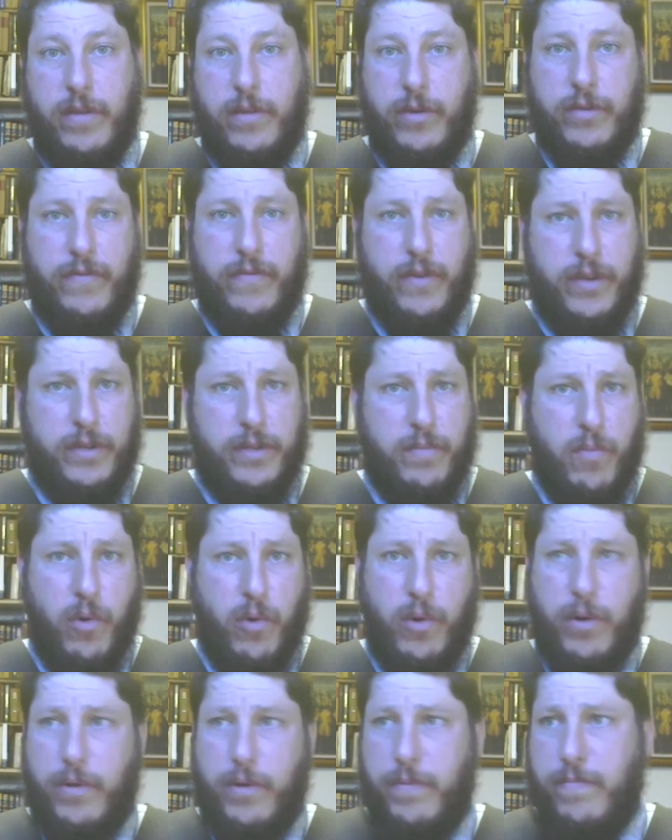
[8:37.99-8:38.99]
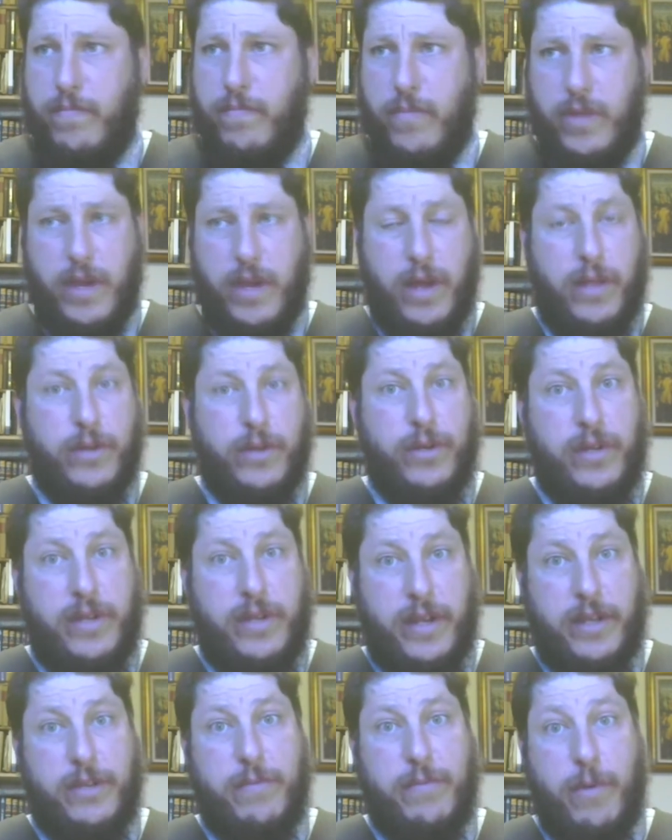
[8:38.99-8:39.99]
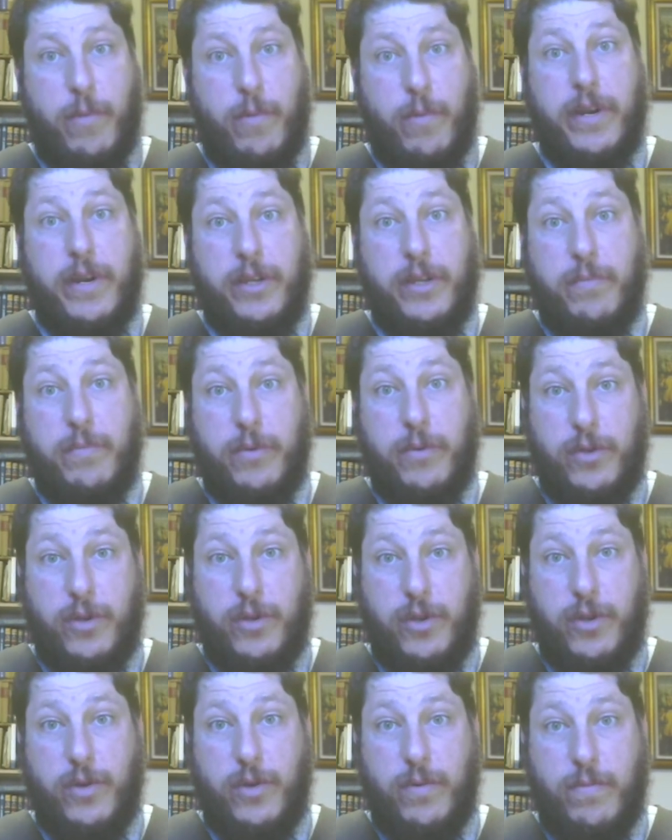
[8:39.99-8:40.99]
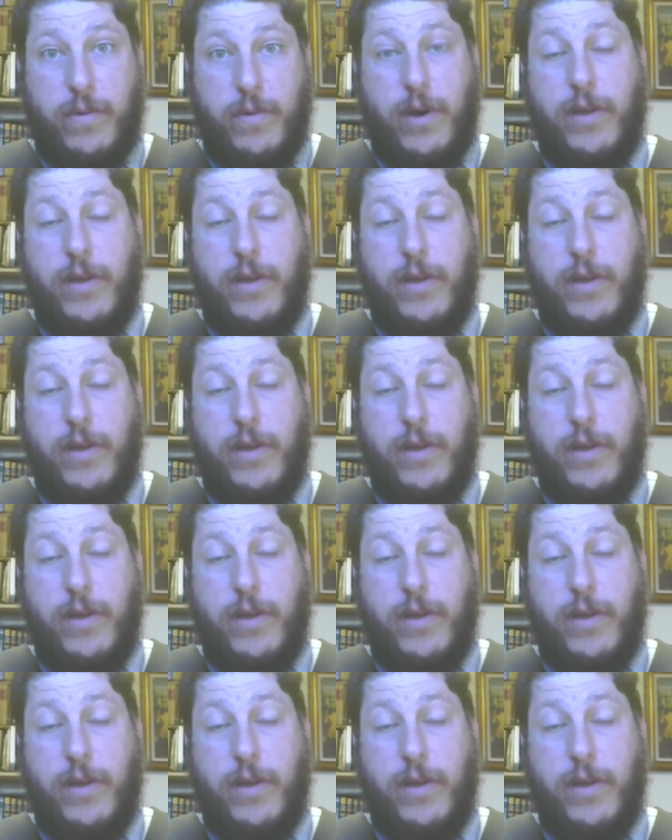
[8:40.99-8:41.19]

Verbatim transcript: there's various moral theology texts about what he's supposed to do,